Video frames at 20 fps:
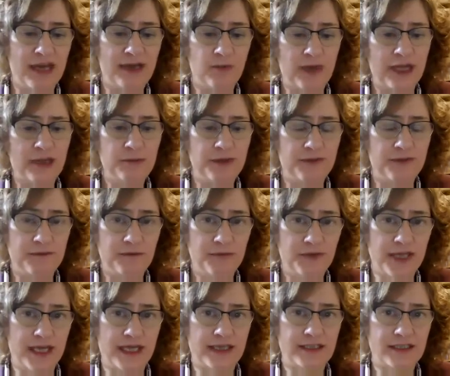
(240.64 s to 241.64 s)
well be from
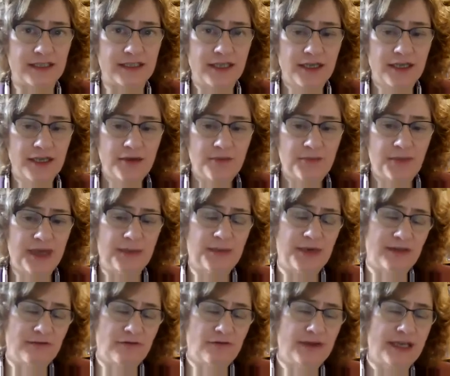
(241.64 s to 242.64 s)
this be a bit
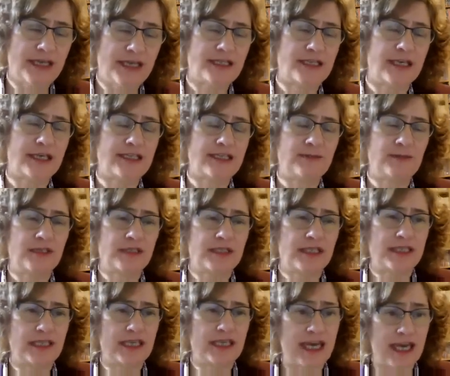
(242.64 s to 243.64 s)
of a reassessment to
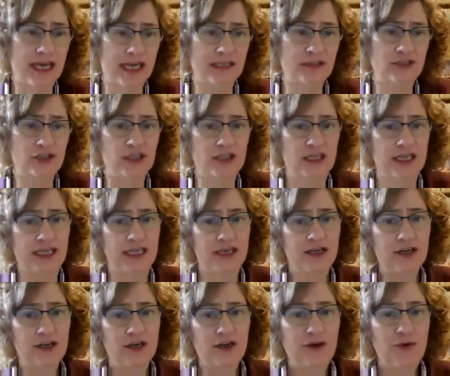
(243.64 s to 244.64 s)
see actually
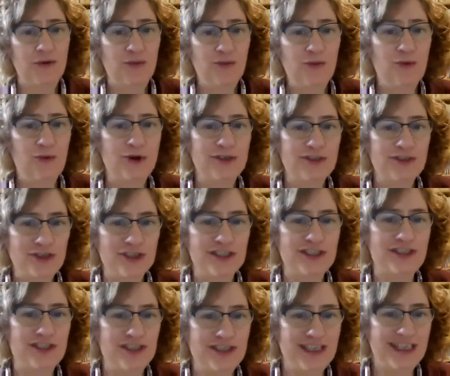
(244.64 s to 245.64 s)
what does
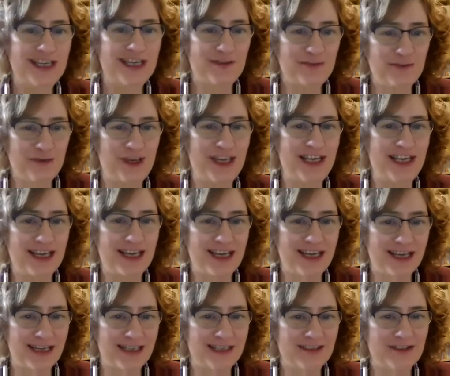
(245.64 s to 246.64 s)
the DFE
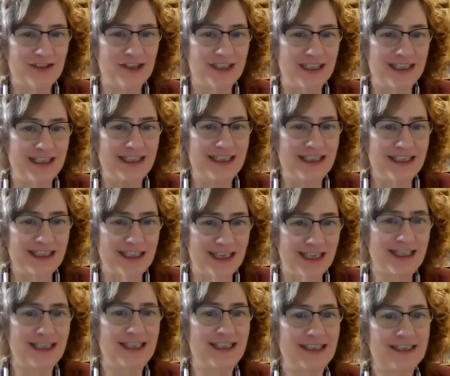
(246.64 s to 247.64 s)
actually
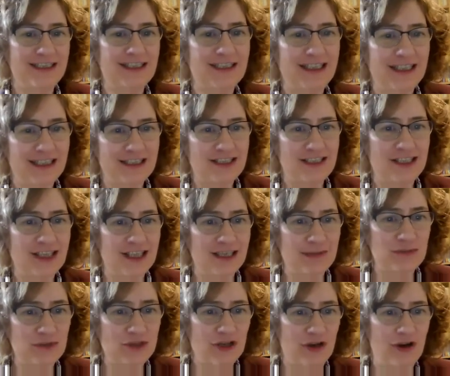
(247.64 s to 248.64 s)
need in
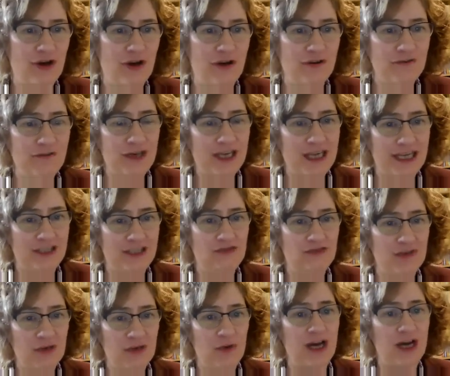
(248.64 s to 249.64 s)
terms of its
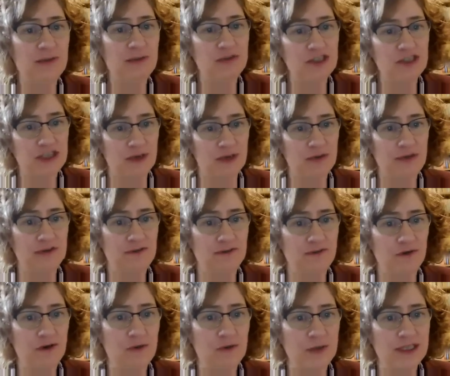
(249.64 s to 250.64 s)
requirements going
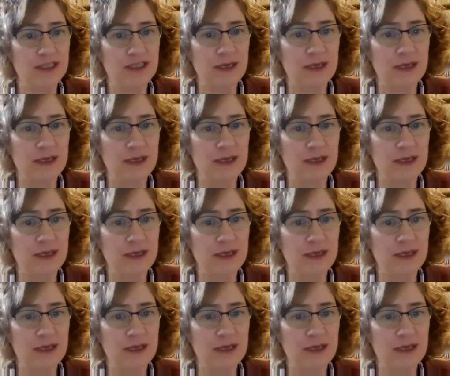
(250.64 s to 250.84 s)
forward,